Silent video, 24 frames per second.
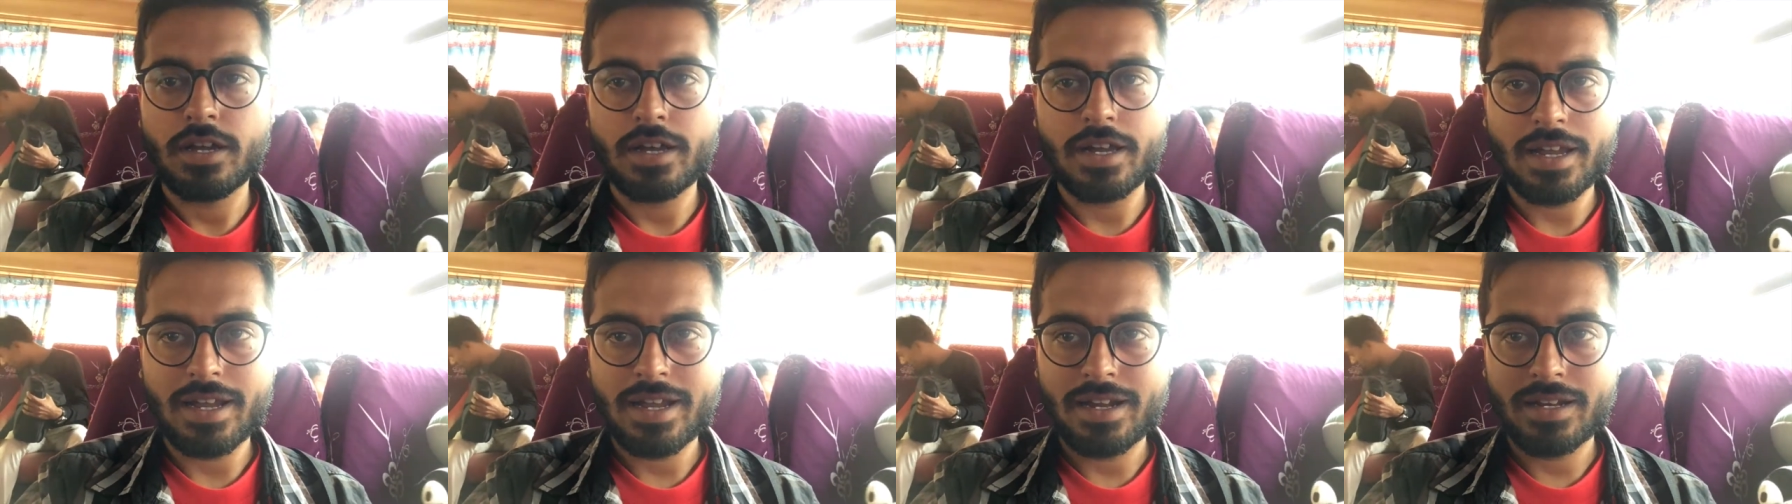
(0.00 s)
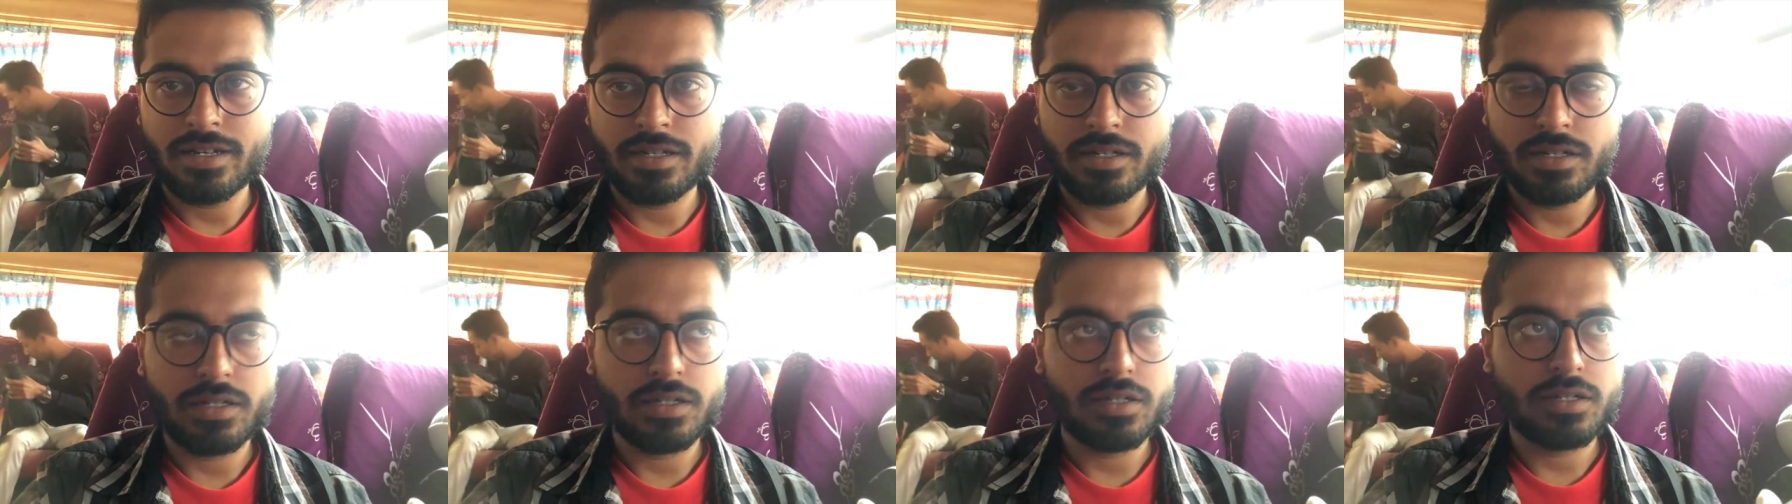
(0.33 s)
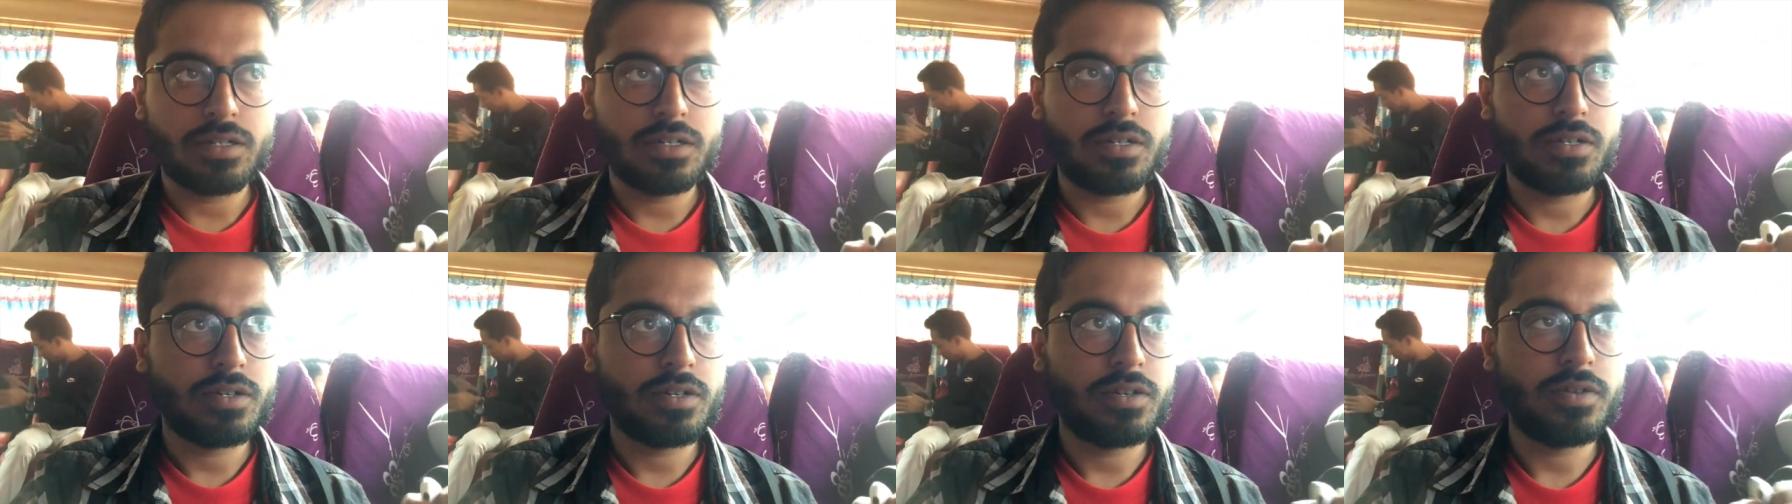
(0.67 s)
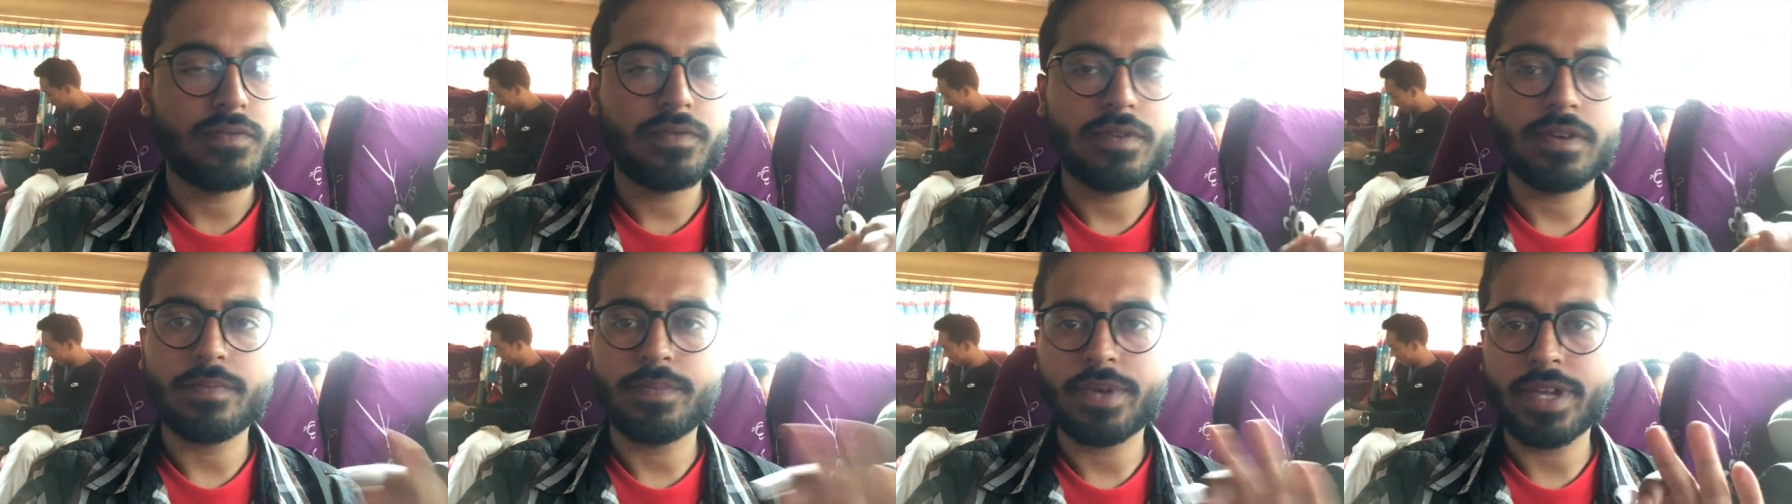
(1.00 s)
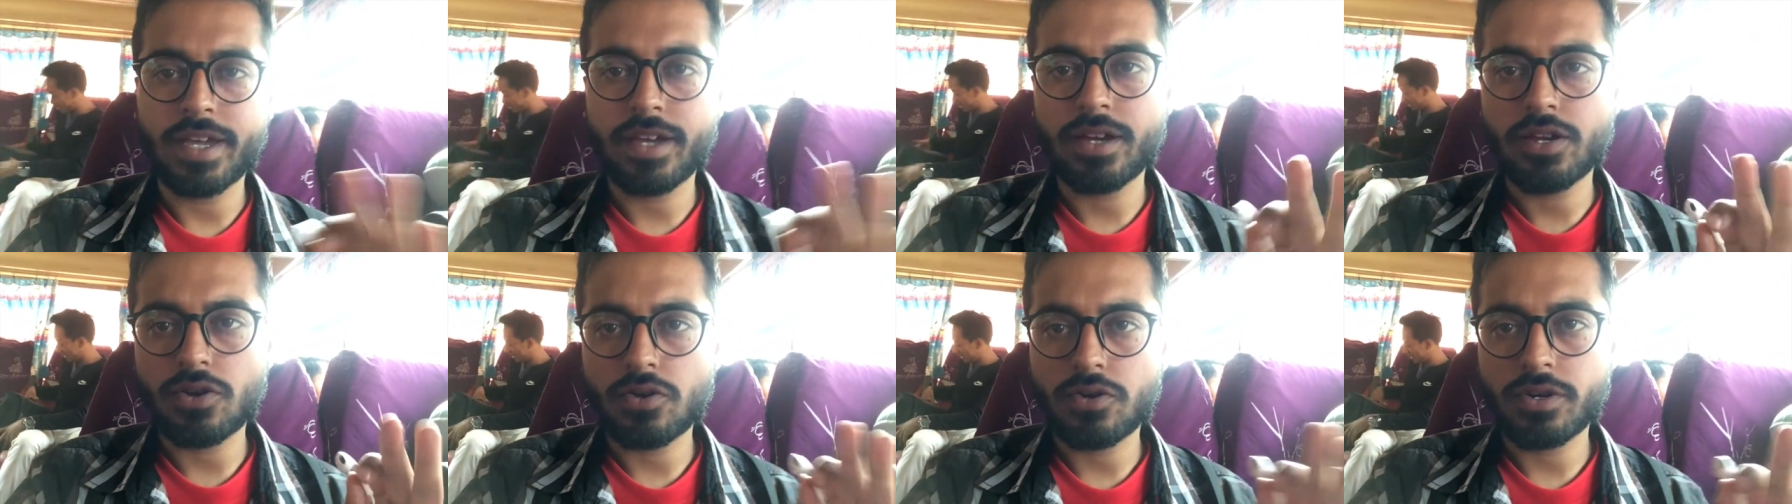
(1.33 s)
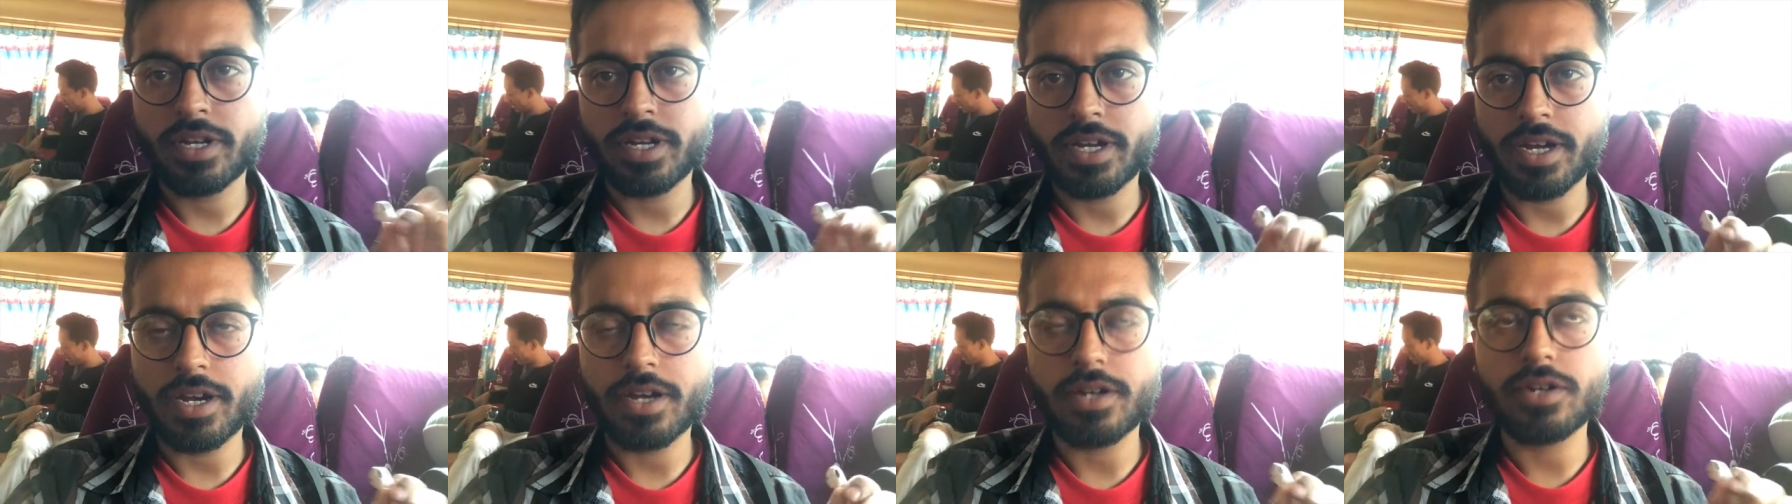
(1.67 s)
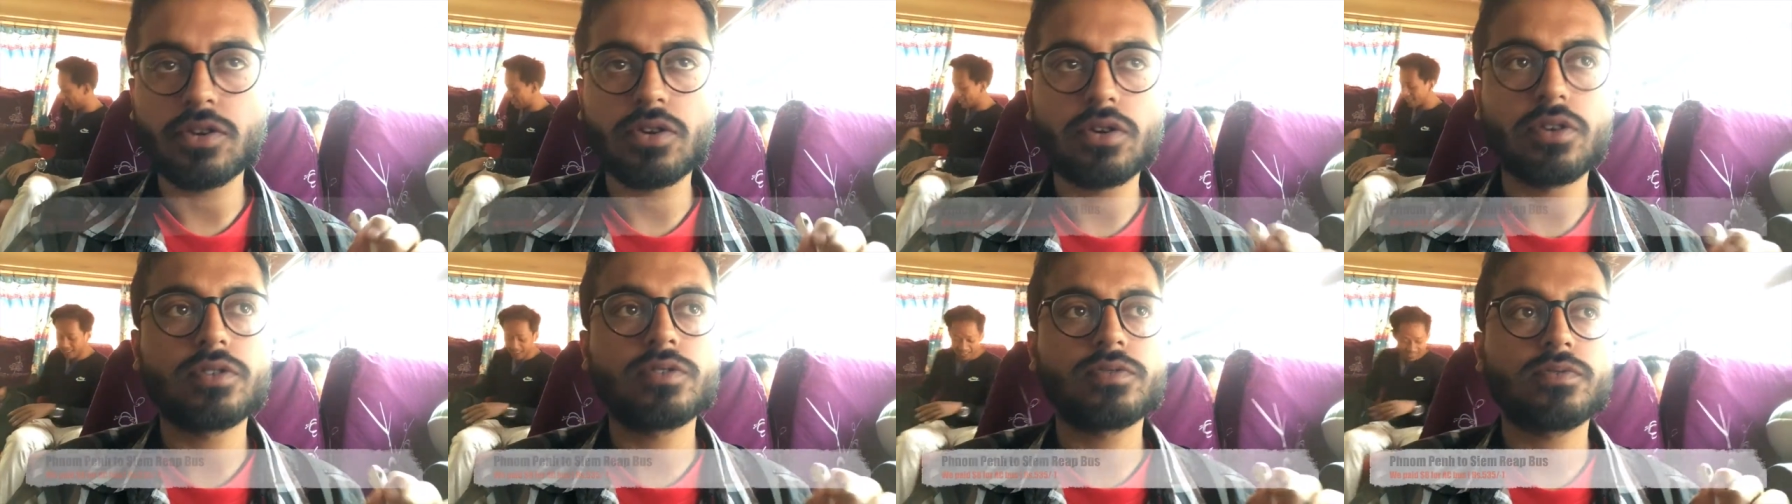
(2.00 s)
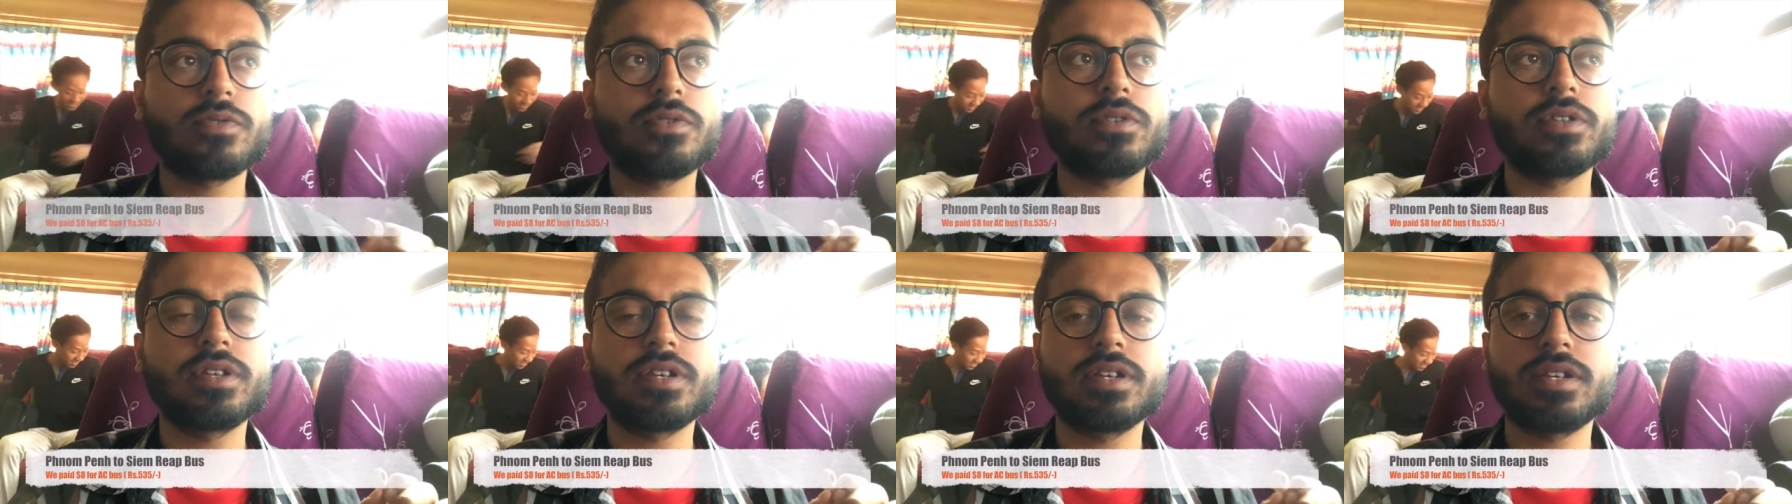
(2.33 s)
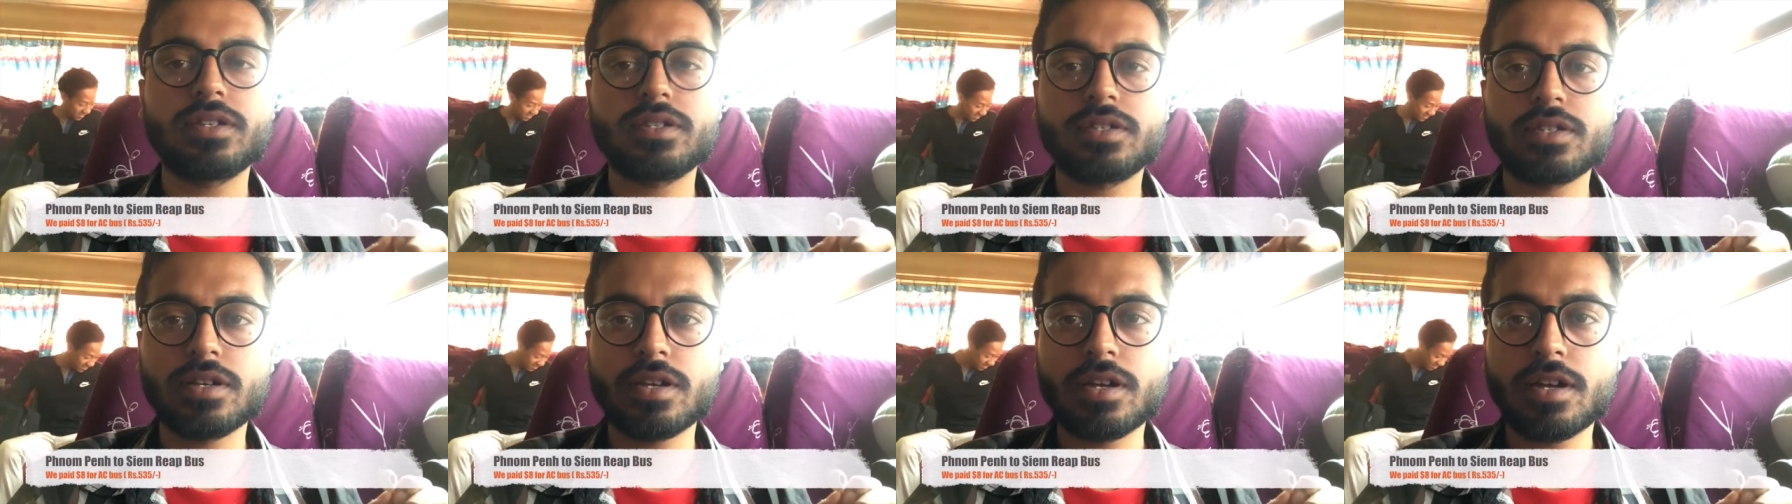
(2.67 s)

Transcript: and uh, we are paying around eight dollars for this,